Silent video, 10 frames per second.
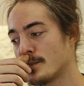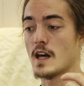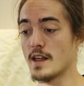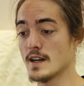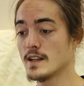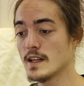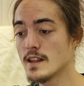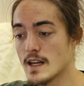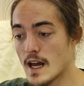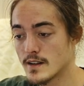And then in
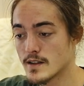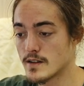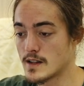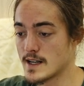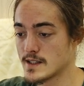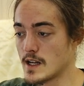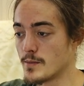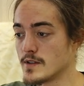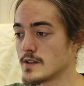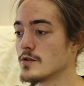the end, the last
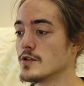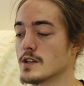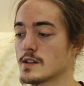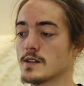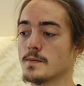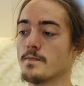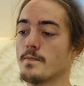step is you just